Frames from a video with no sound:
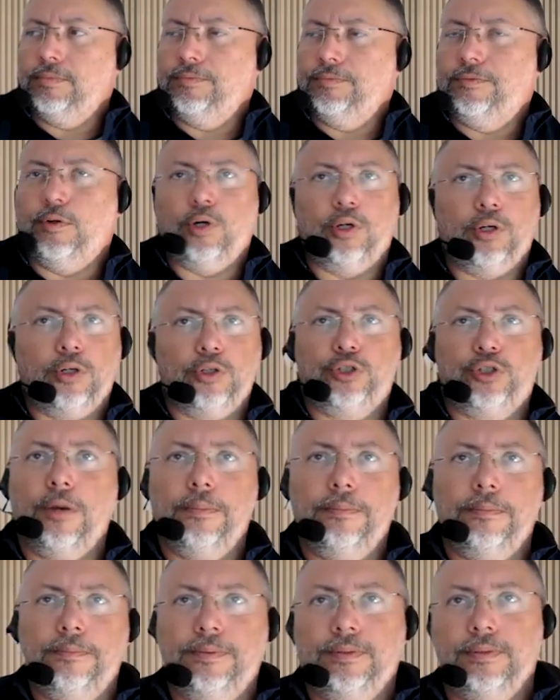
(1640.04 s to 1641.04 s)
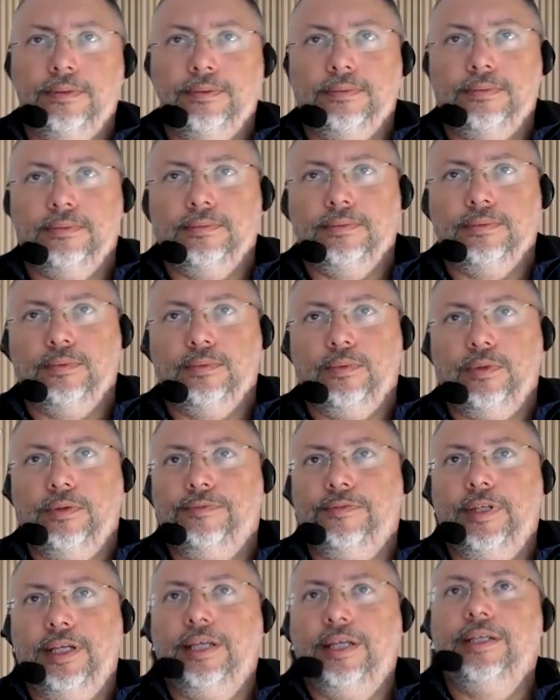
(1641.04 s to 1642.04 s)
Photoshop with
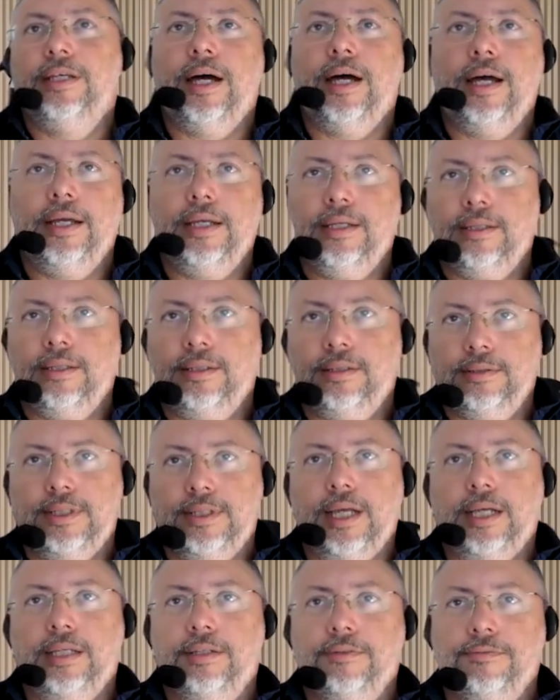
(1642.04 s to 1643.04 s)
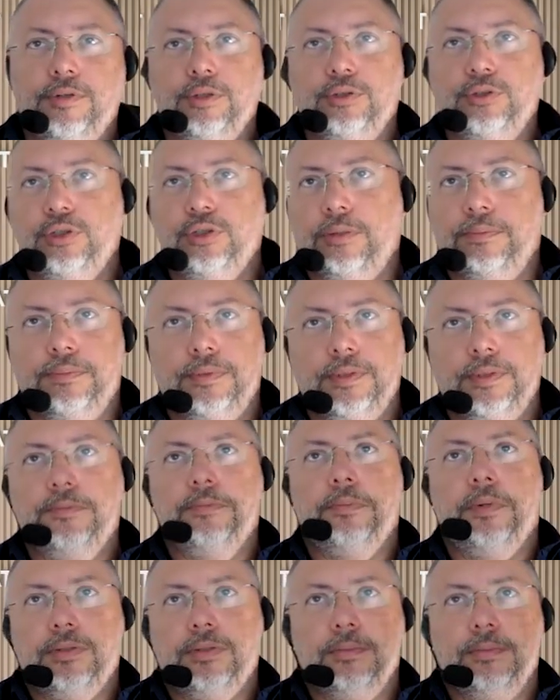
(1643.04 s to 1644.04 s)
the AI inside the Photoshop. It's
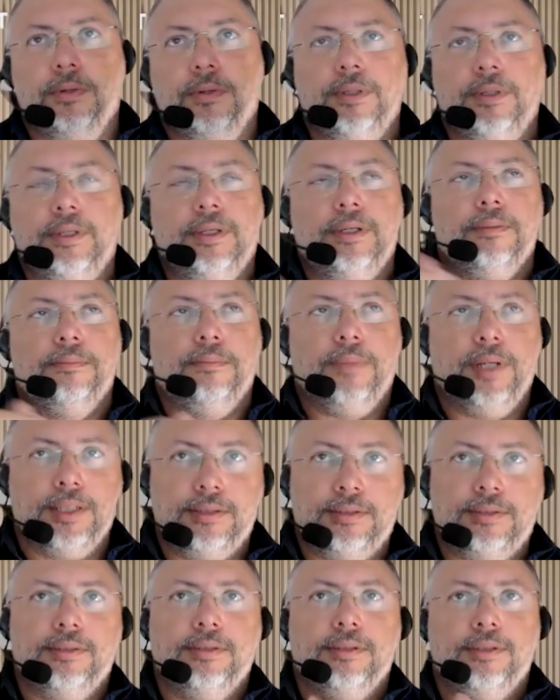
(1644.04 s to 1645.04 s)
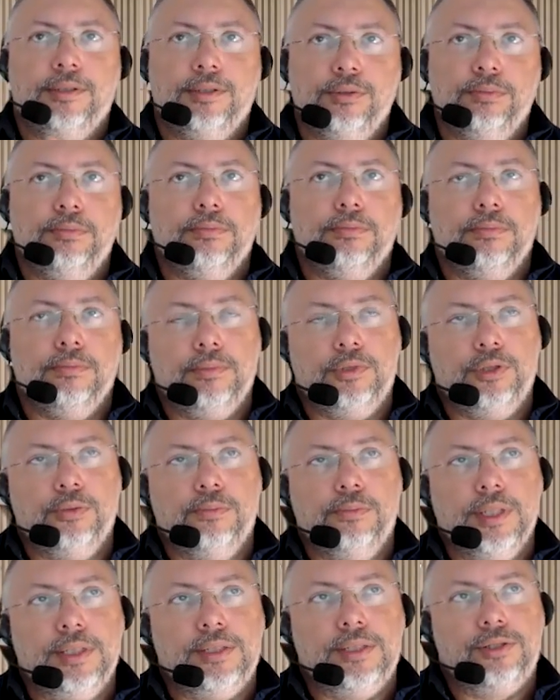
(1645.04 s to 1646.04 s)
possible, but you
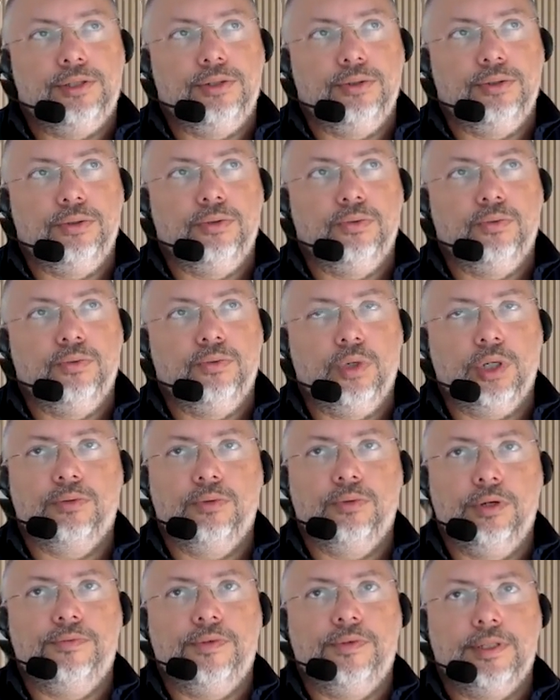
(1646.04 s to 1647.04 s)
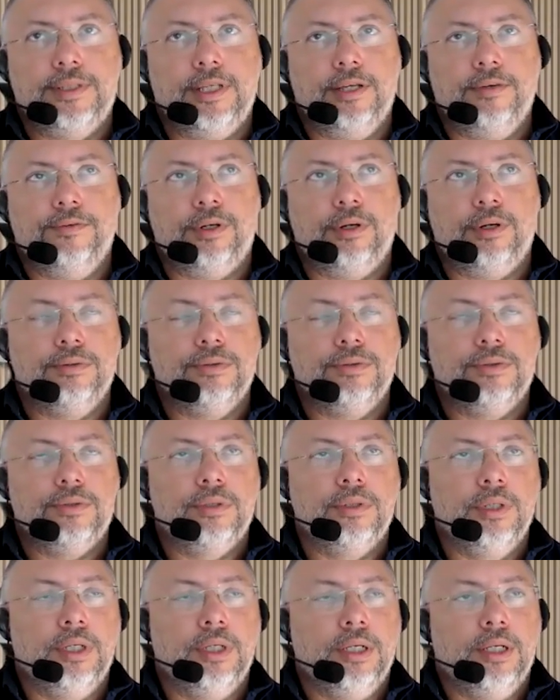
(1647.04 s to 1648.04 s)
must to work with several
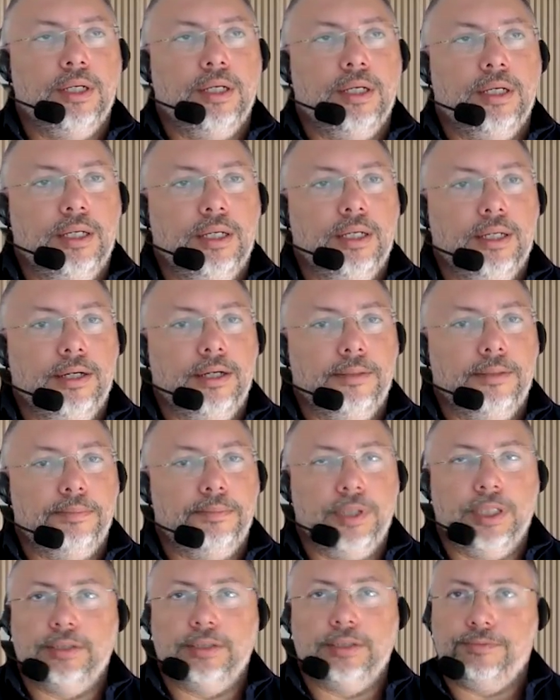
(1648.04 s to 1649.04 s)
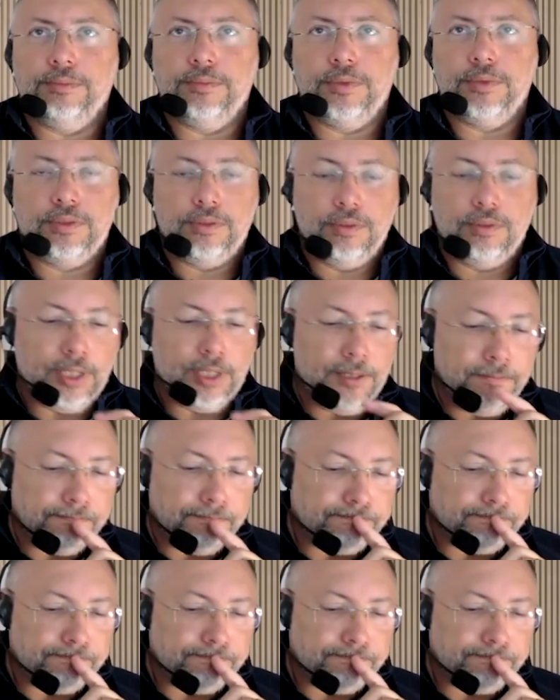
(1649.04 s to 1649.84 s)
platforms. Okay,